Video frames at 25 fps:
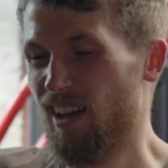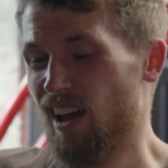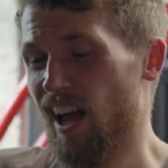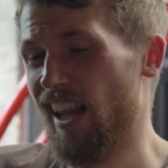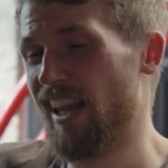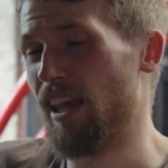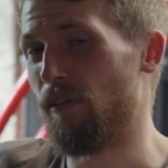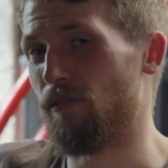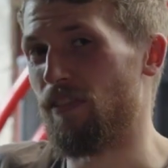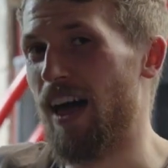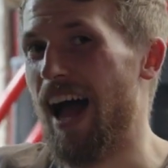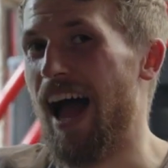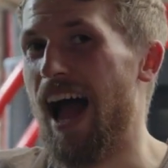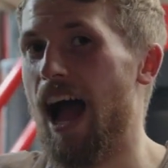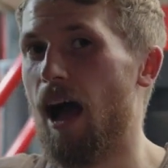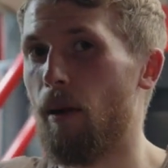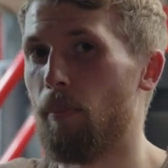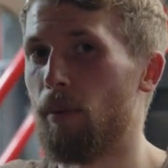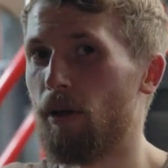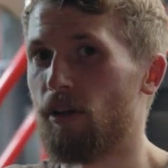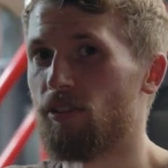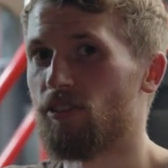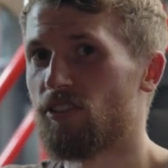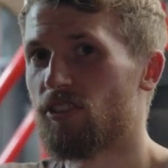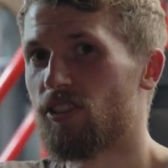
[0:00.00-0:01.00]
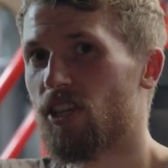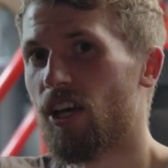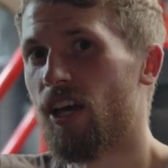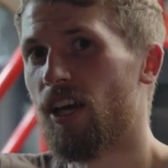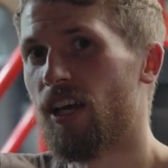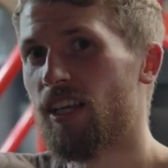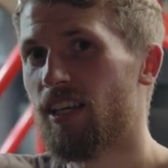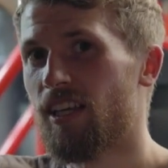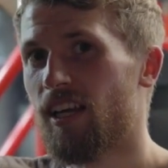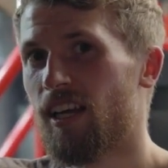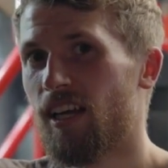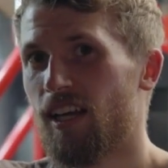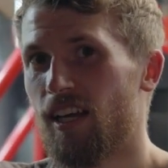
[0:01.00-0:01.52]
And if that happens,
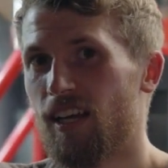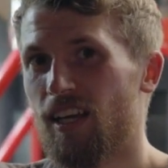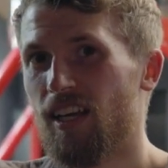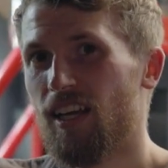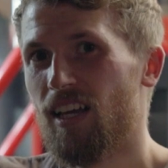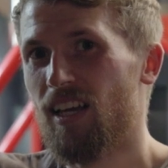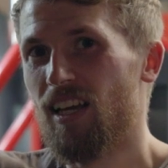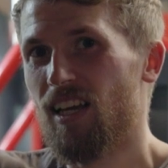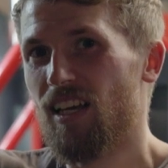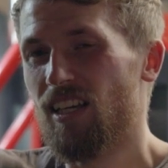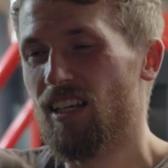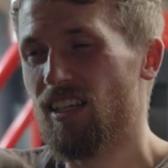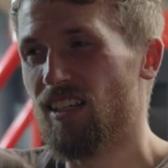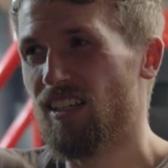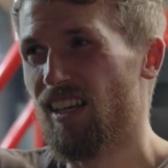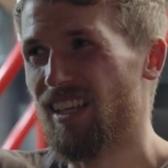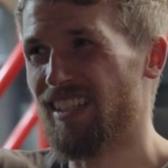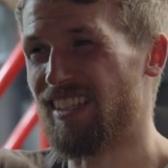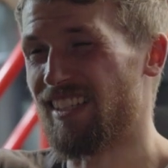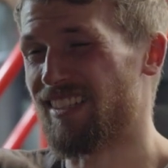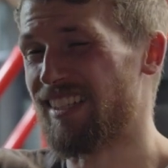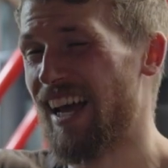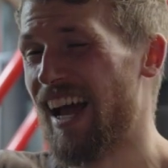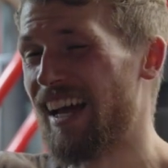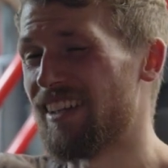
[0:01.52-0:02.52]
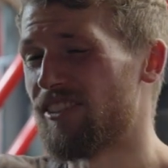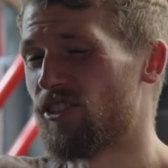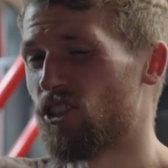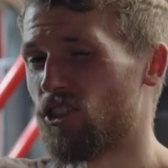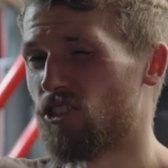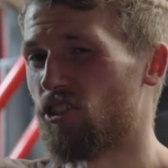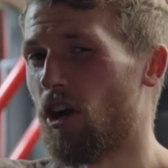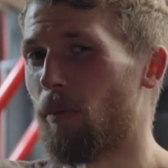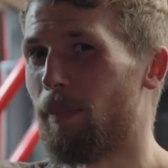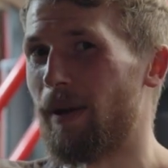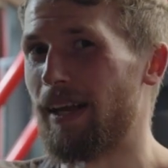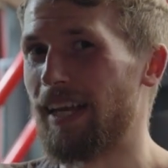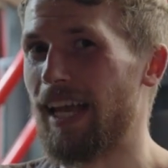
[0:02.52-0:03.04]
you tend to
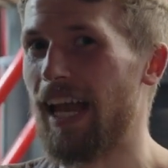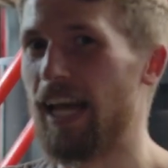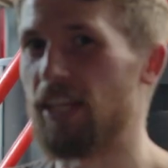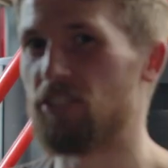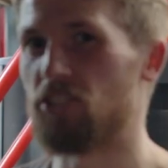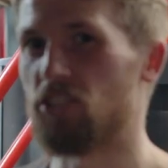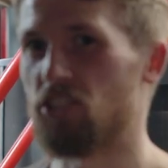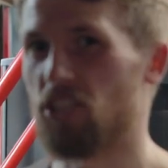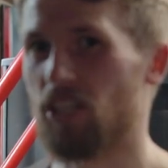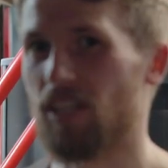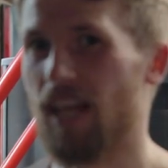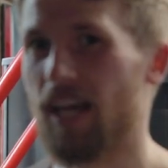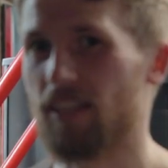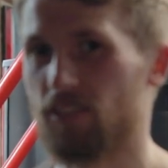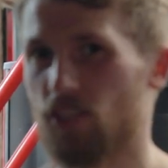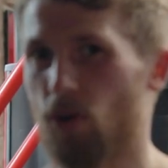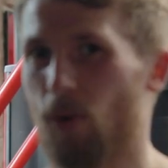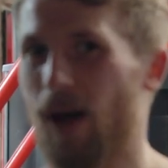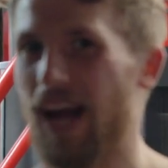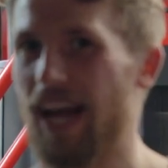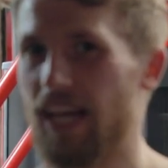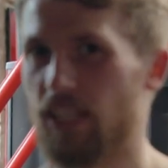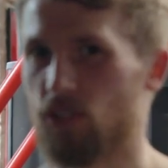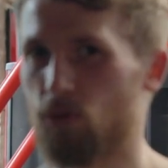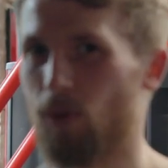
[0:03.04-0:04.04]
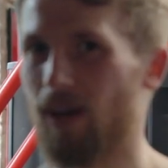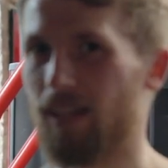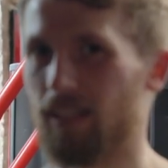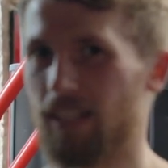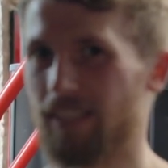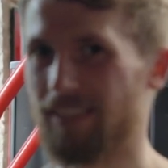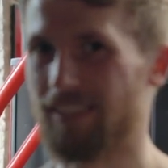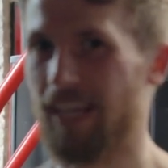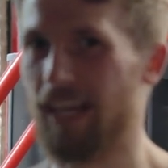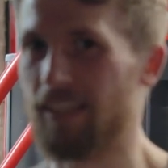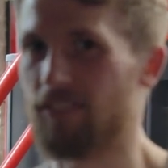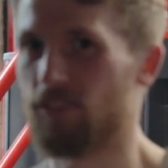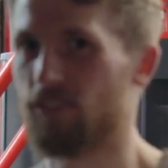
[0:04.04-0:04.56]
stop engaging your lats quite as well.
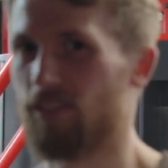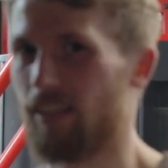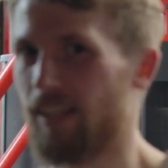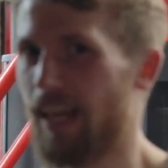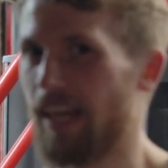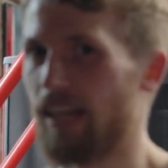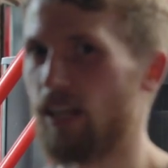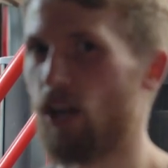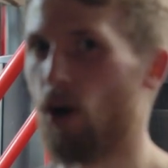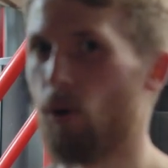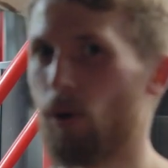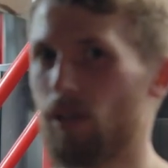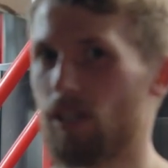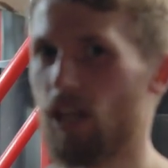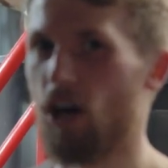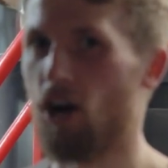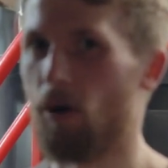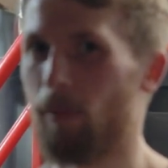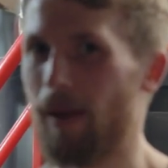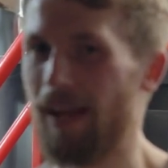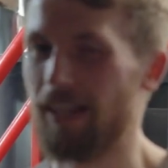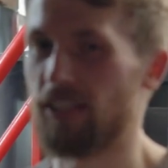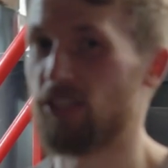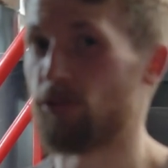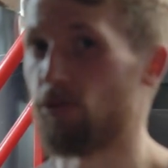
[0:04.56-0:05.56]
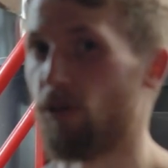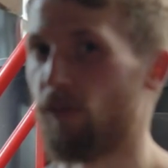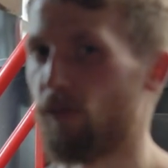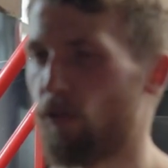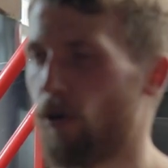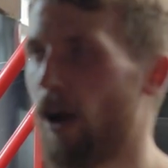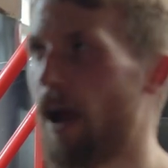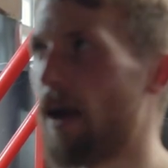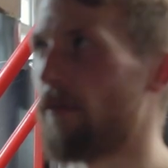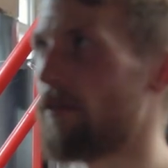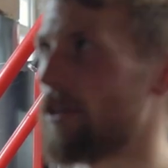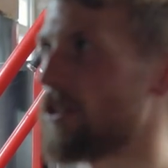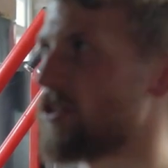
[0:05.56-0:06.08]
It tends to then go a little bit into
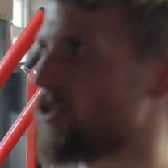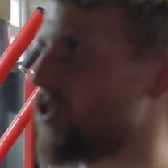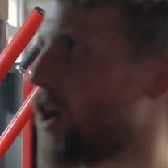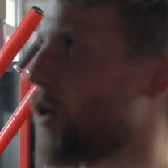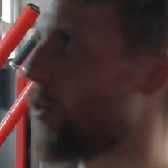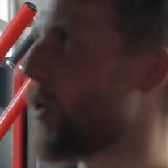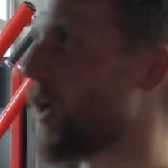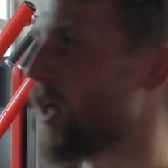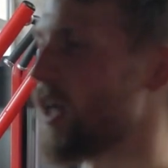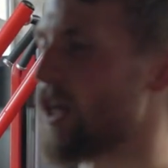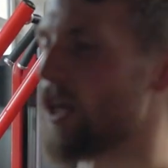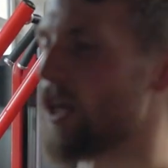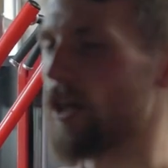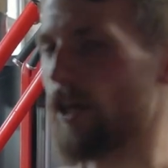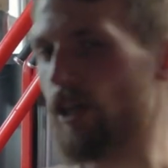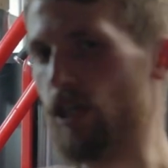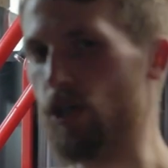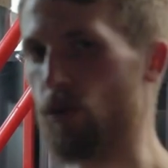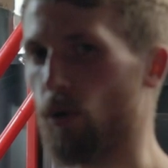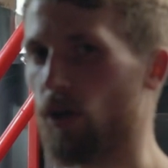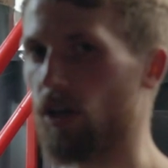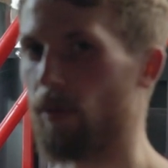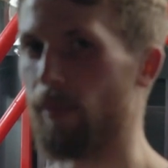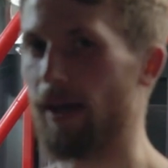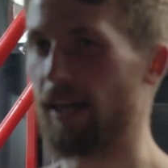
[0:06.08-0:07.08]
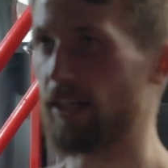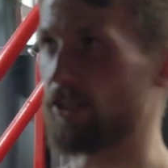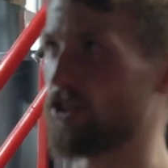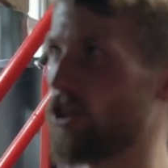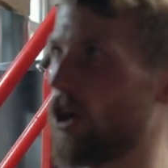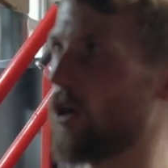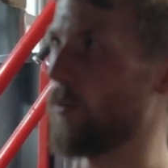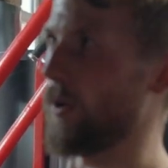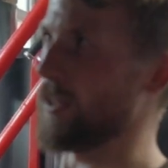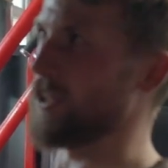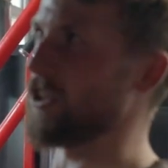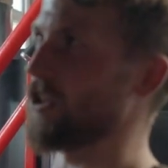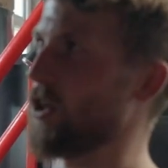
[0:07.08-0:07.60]
other areas. So you want to make
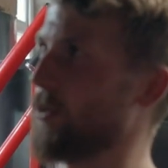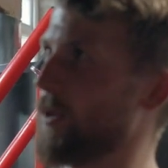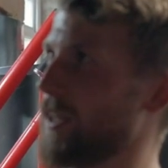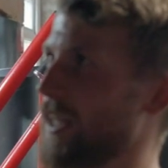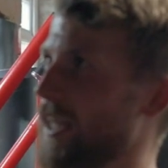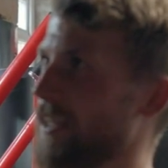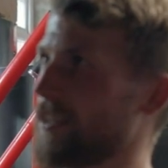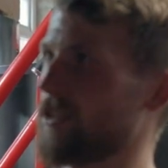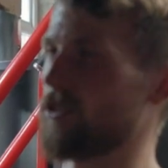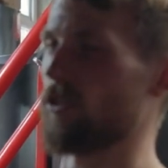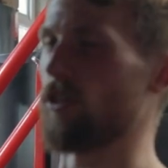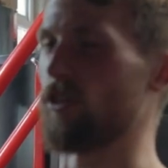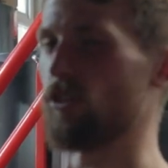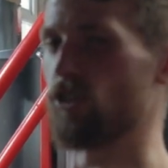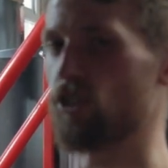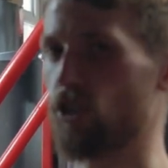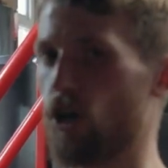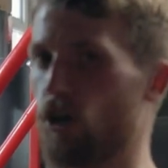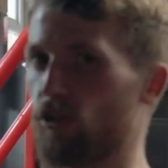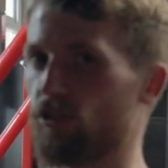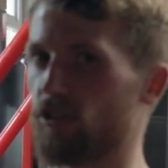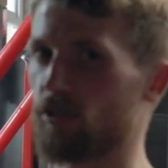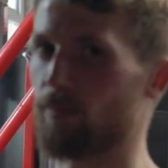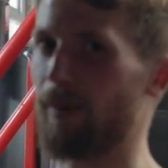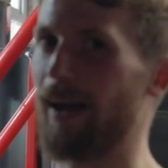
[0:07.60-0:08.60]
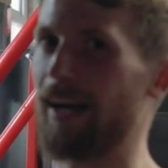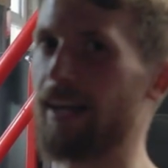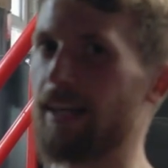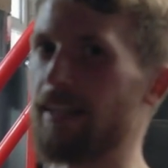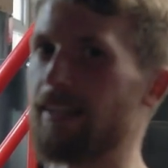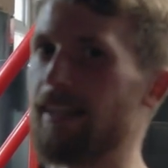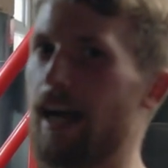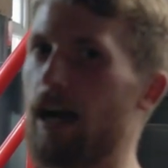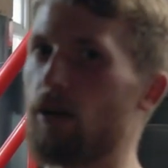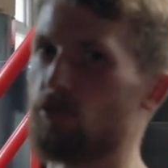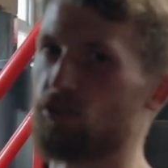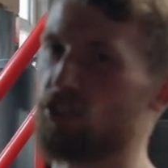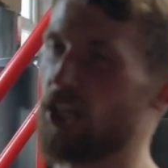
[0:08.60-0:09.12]
sure when you're doing this, shoulders back
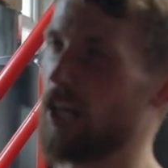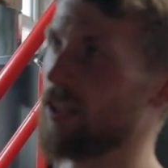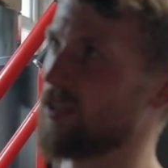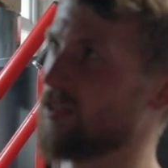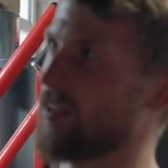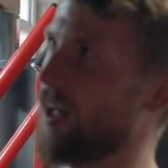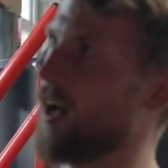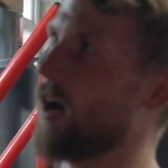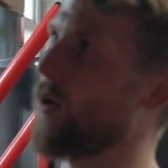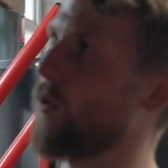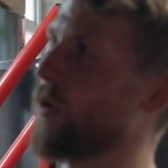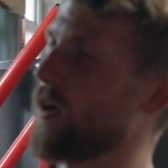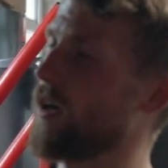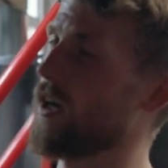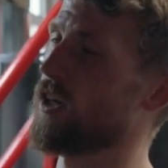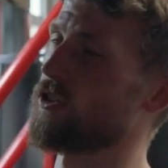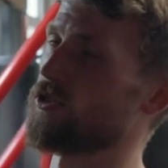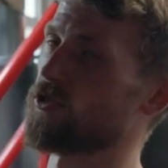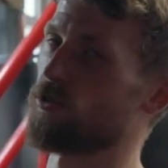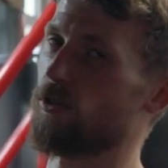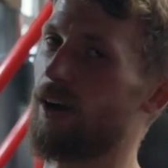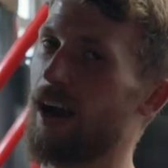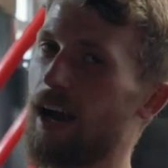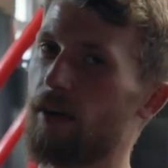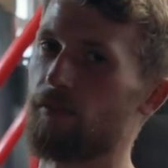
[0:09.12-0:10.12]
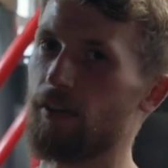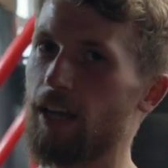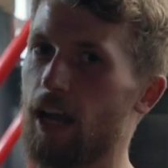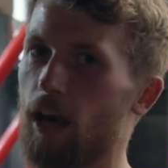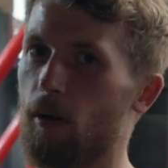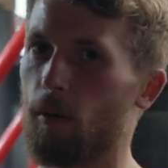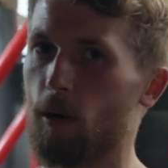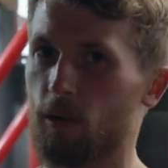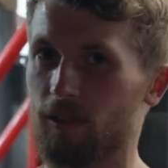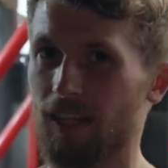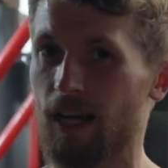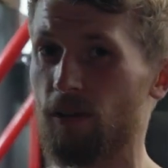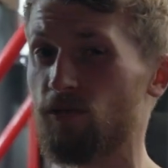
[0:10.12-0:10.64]
and down, chest out, and drive the
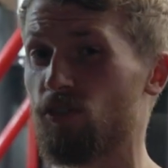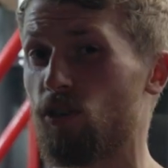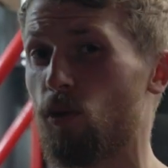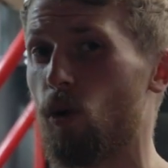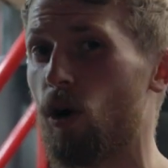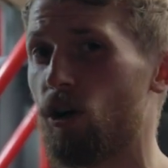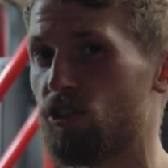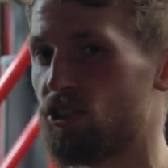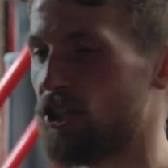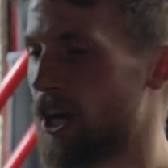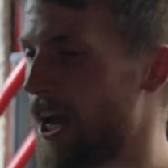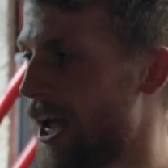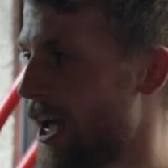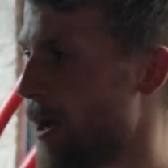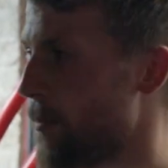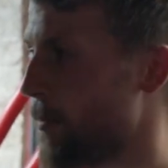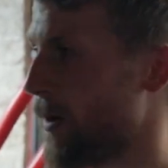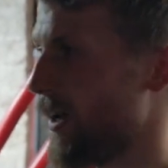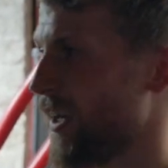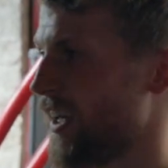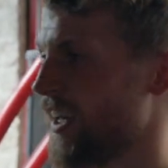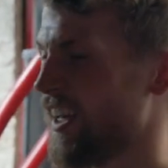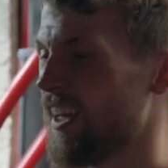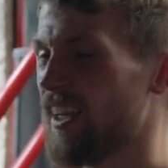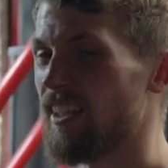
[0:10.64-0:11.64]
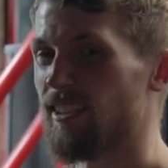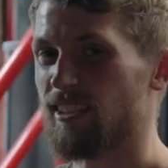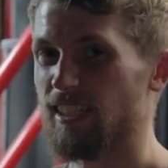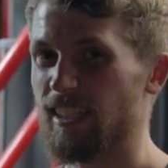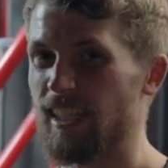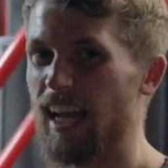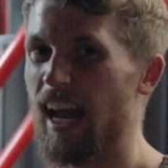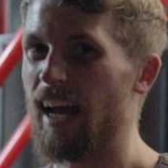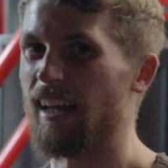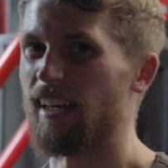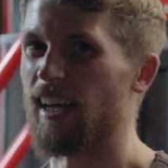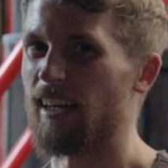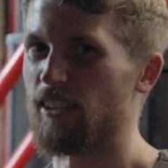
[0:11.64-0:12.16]
elbow down towards your hip so you
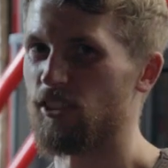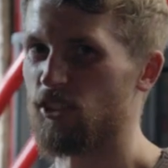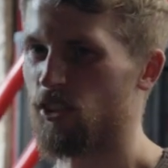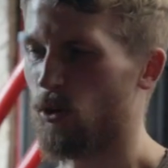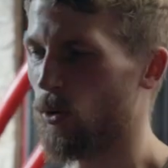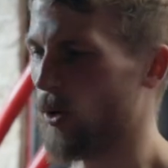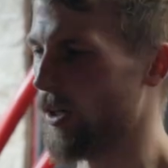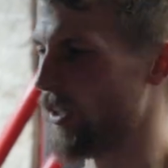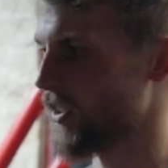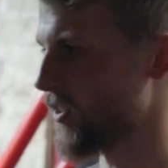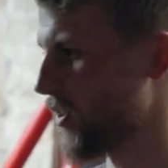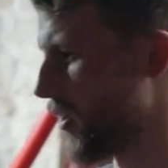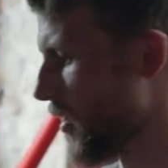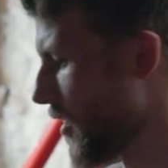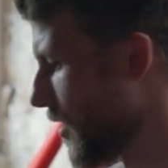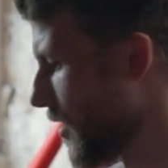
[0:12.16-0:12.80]
get a nice squeeze.